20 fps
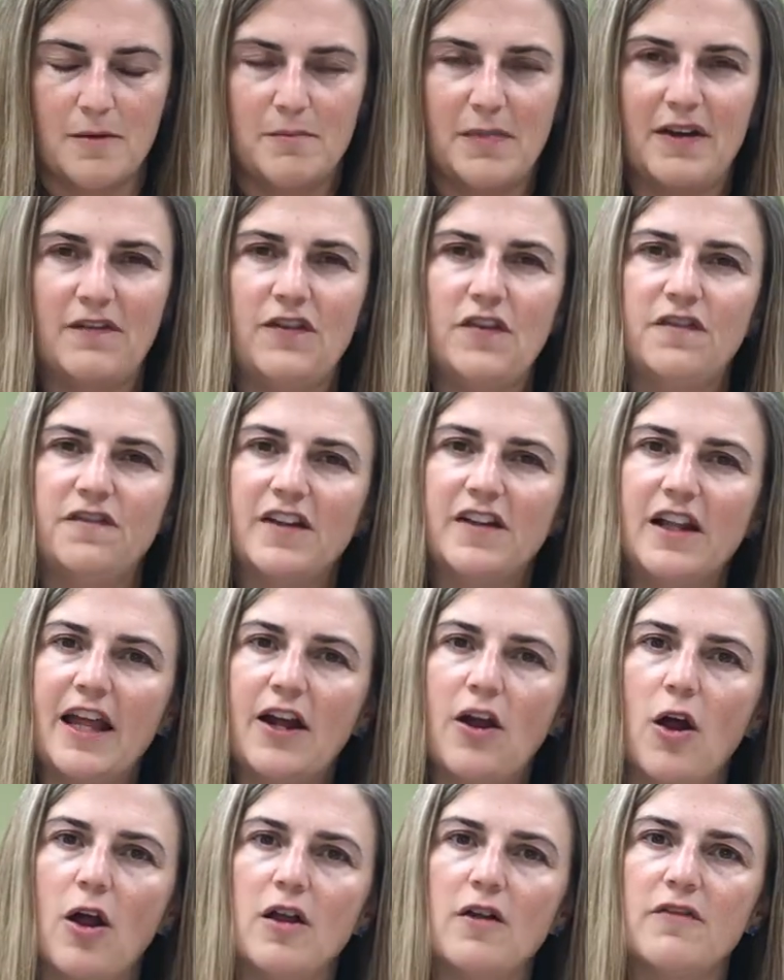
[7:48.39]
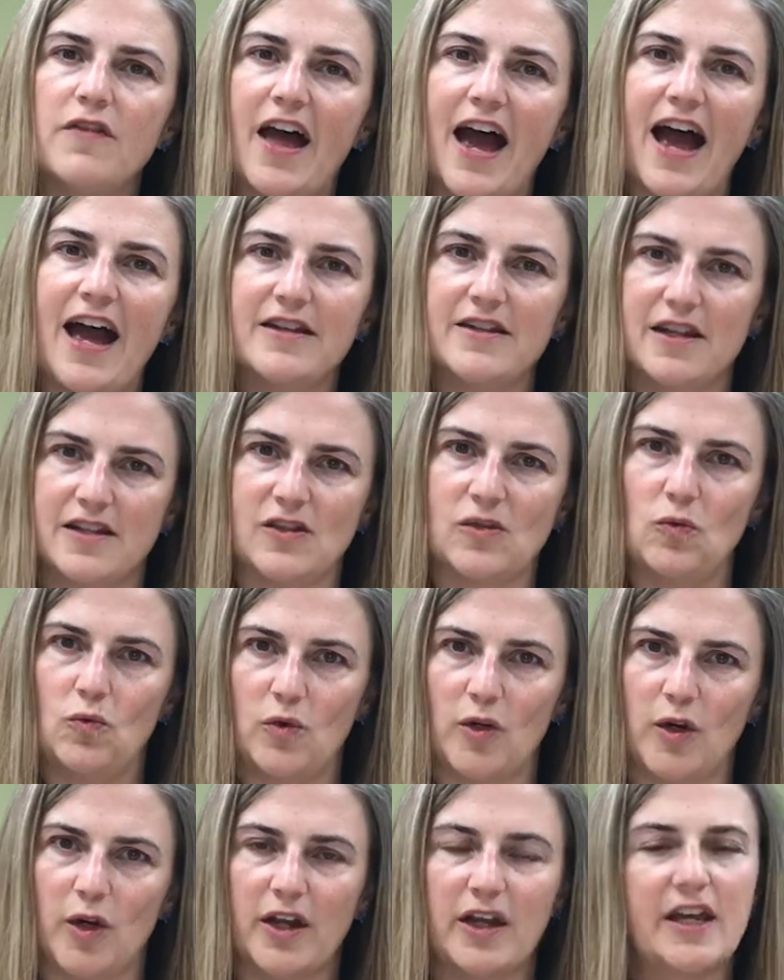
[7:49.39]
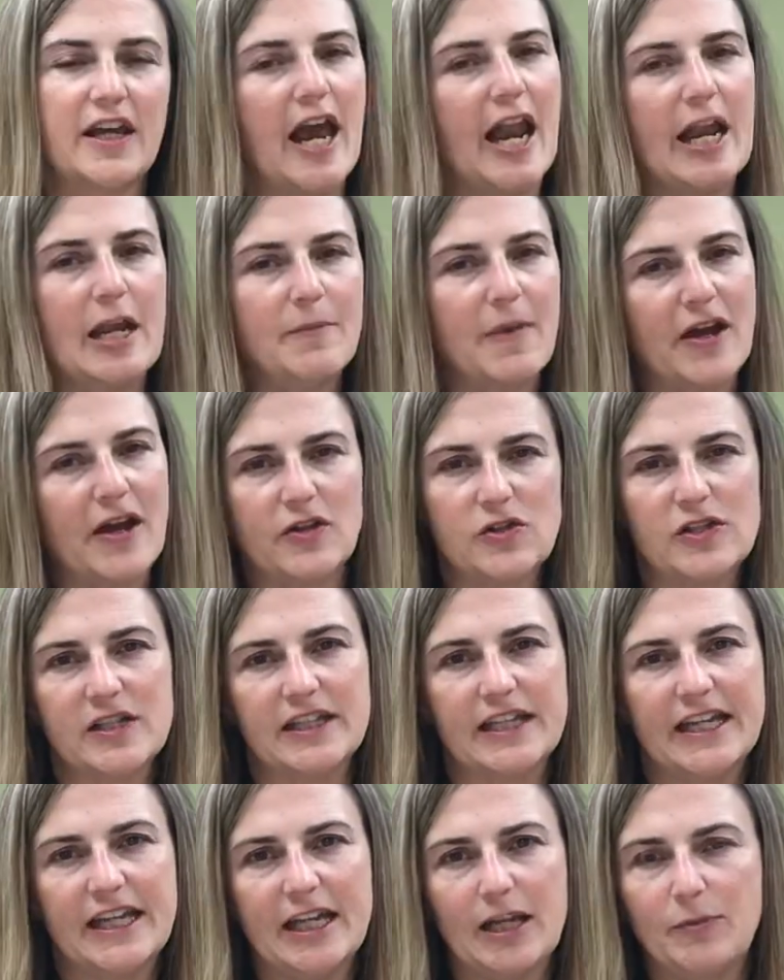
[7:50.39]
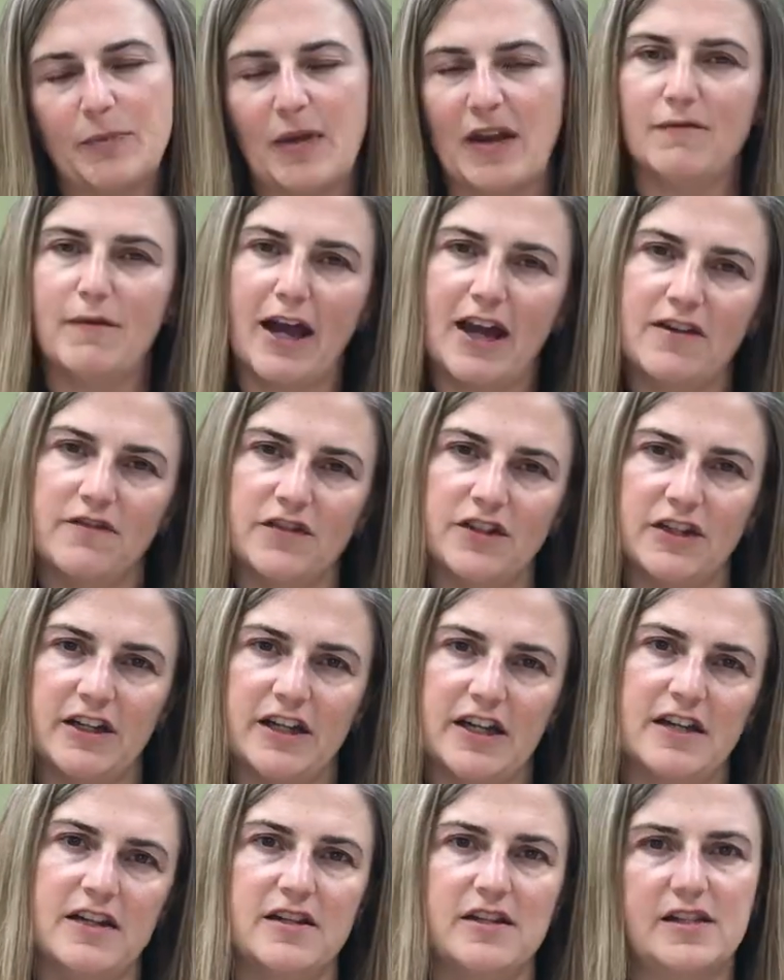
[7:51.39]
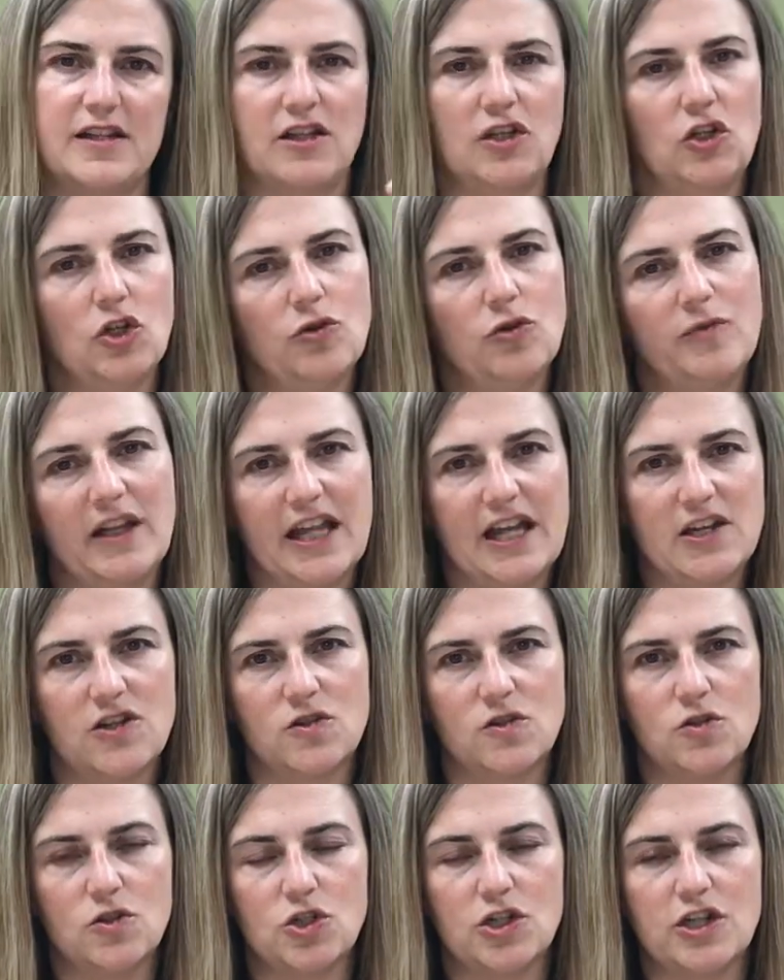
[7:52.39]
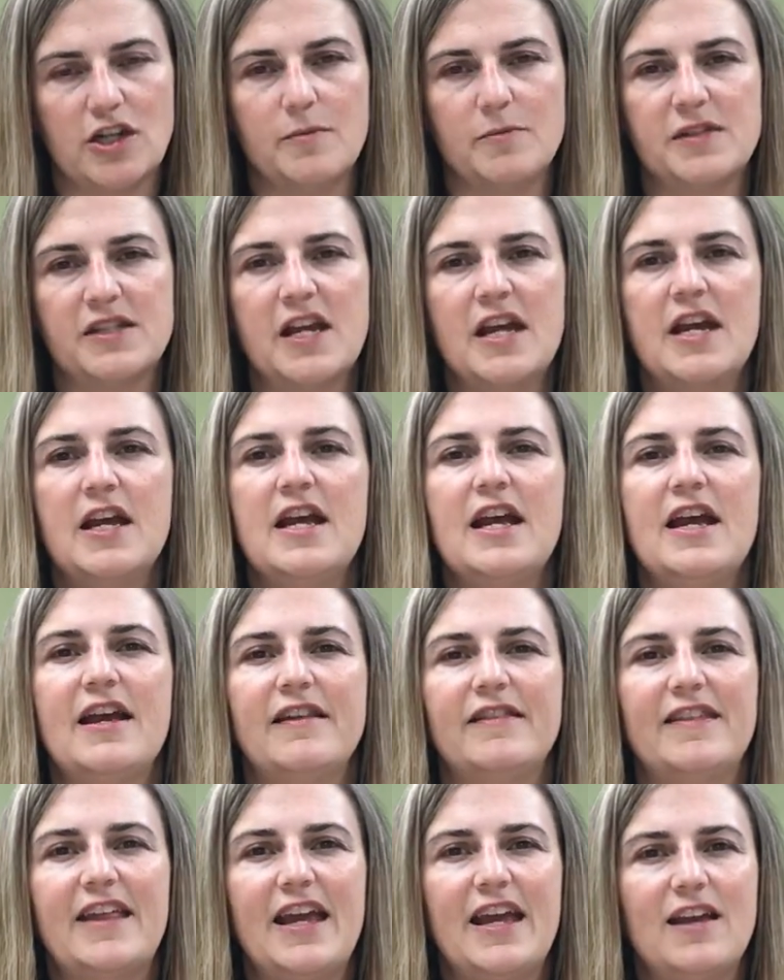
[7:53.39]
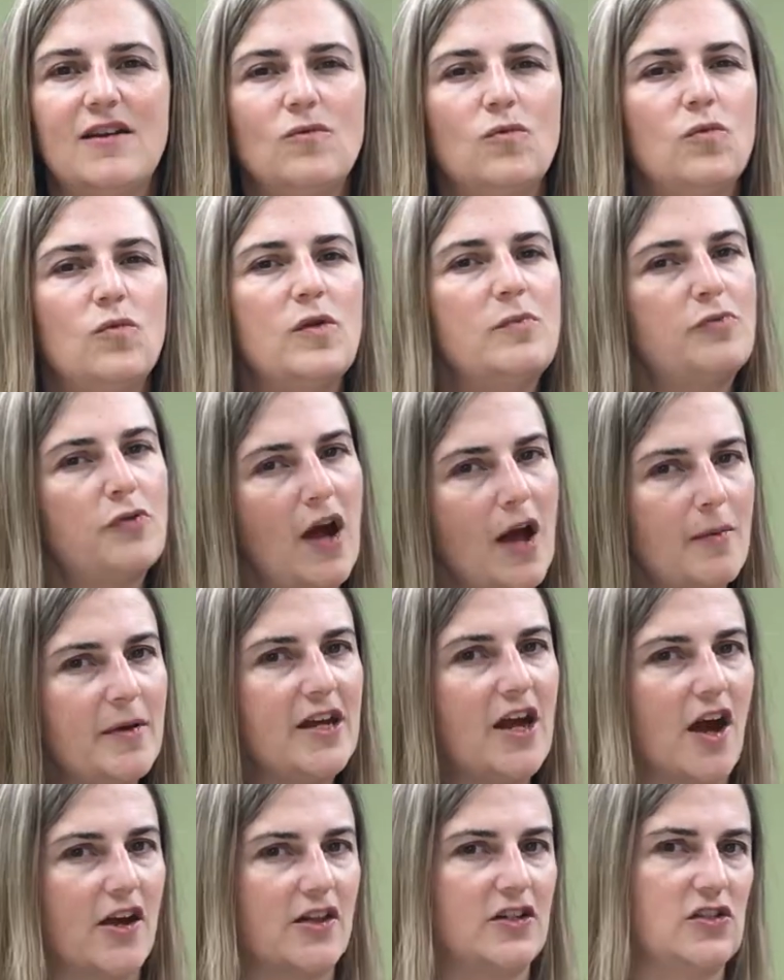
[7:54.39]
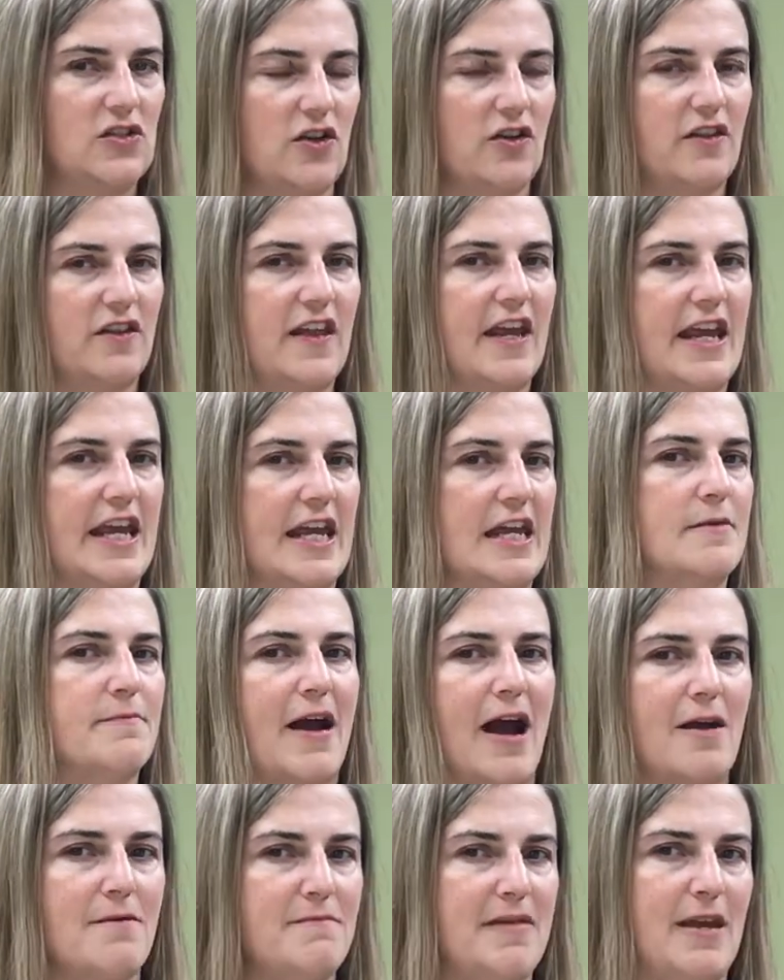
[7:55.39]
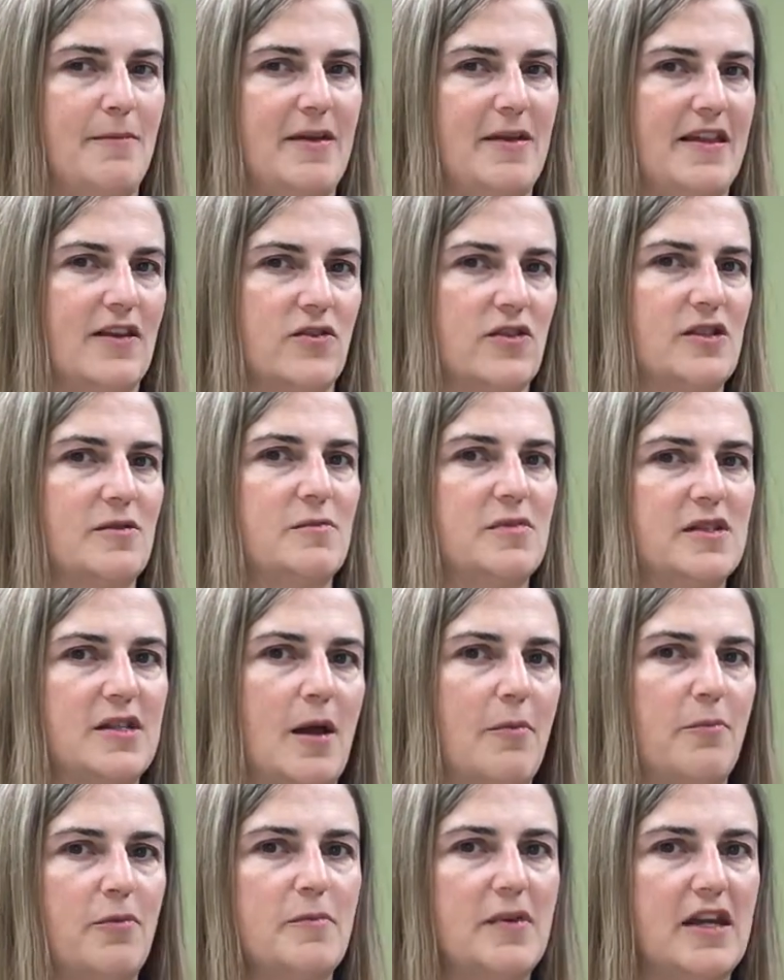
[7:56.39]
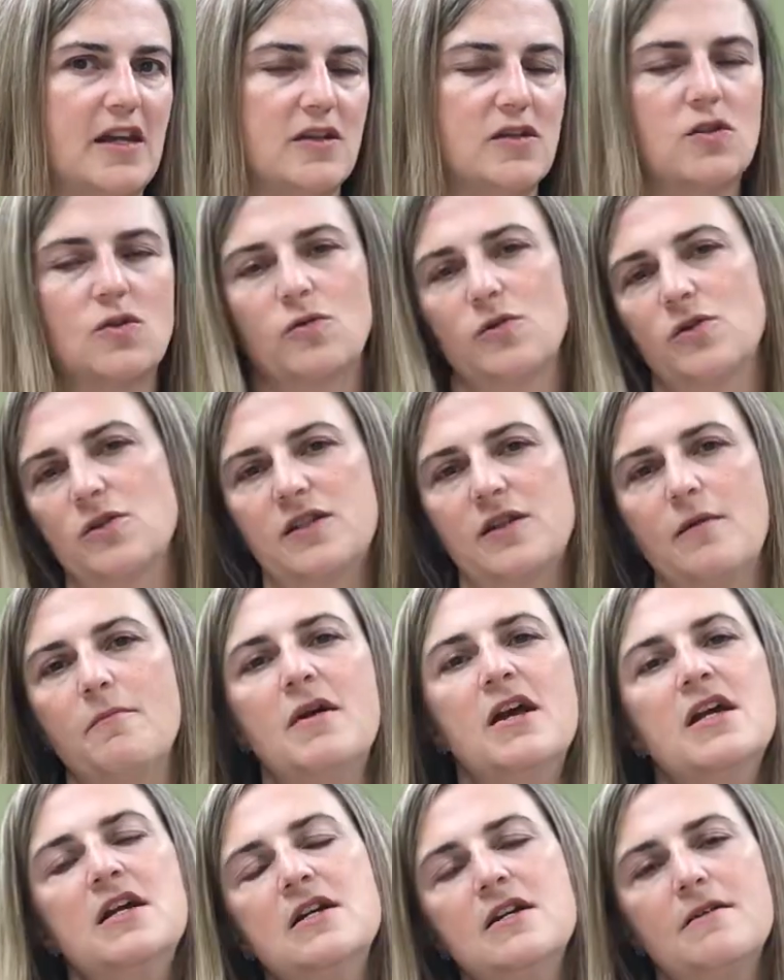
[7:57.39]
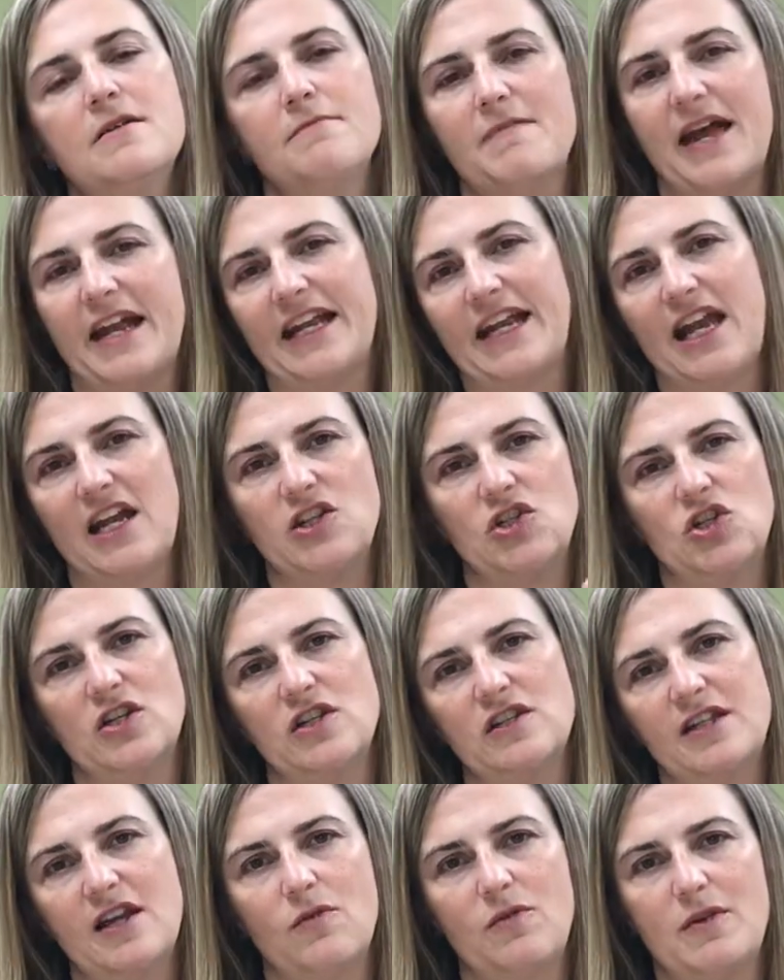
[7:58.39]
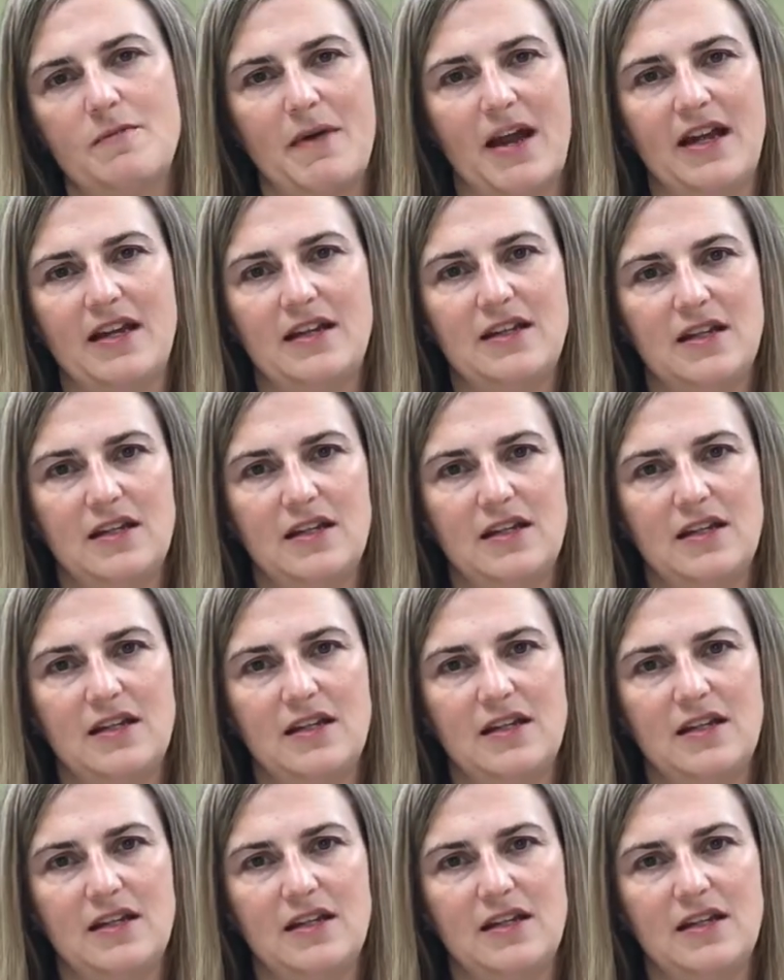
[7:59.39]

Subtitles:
But if you feel like all of that doesn't work, getting better sleep and mindfulness and good relationships, then we probably ought to start thinking about maybe there's some supplements or some medications that we might